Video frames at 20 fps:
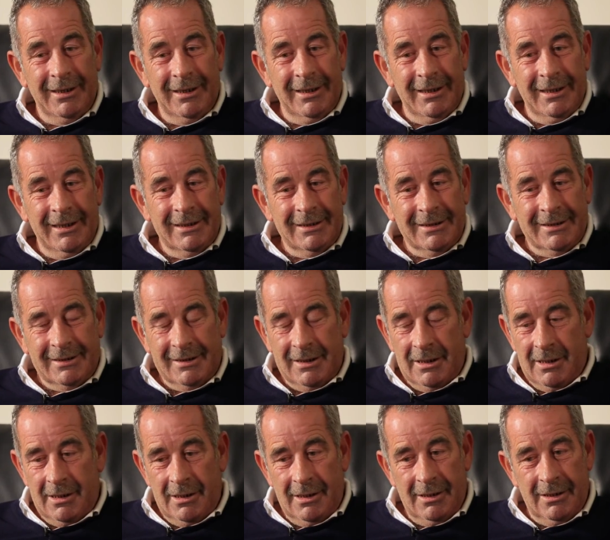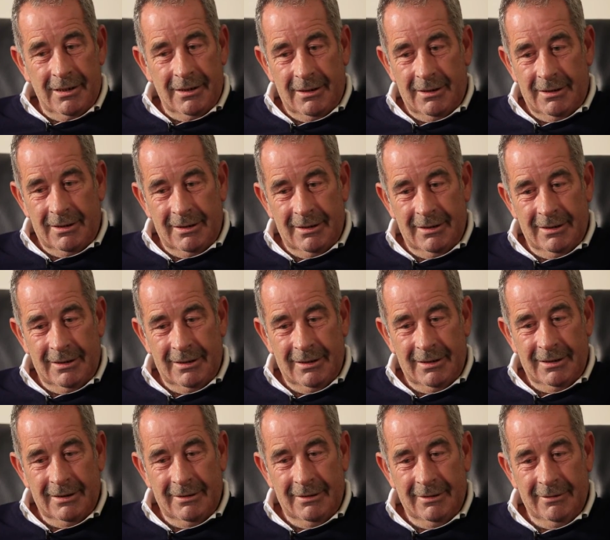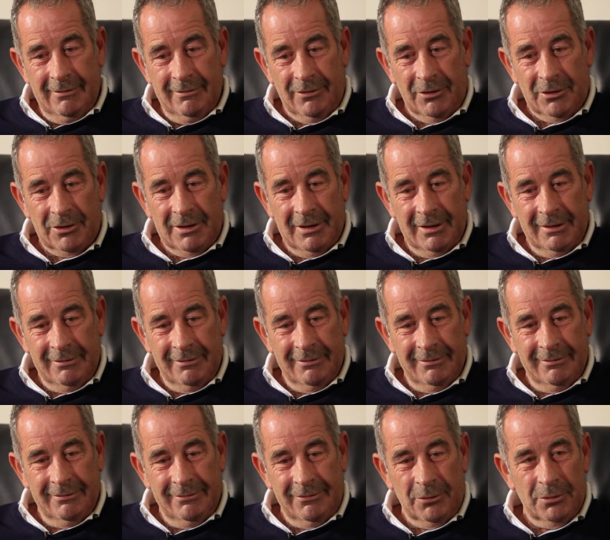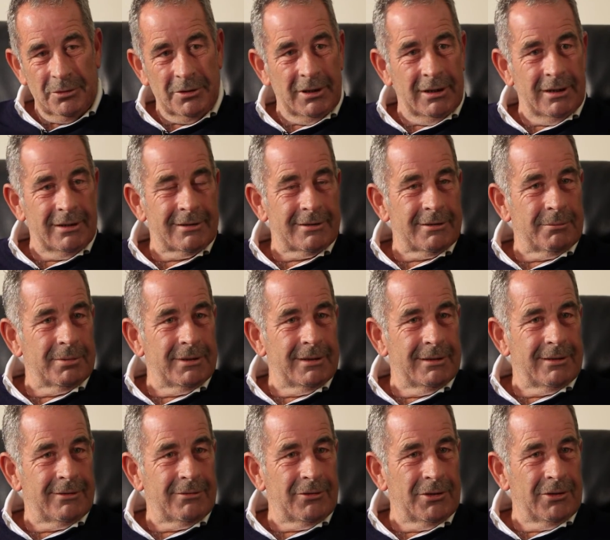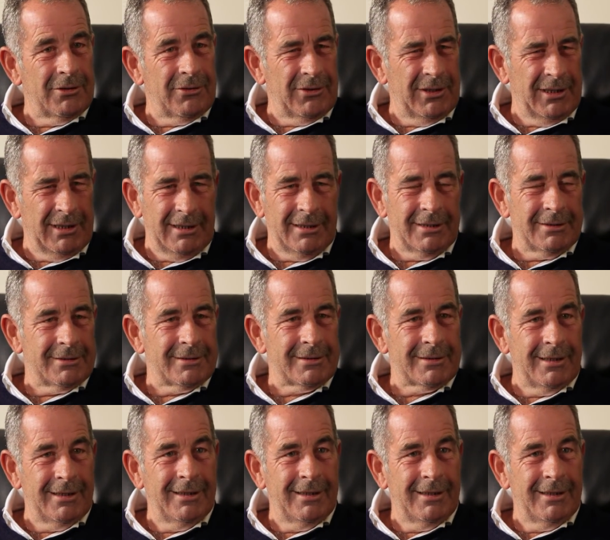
It's 44 years. I've been 43 years.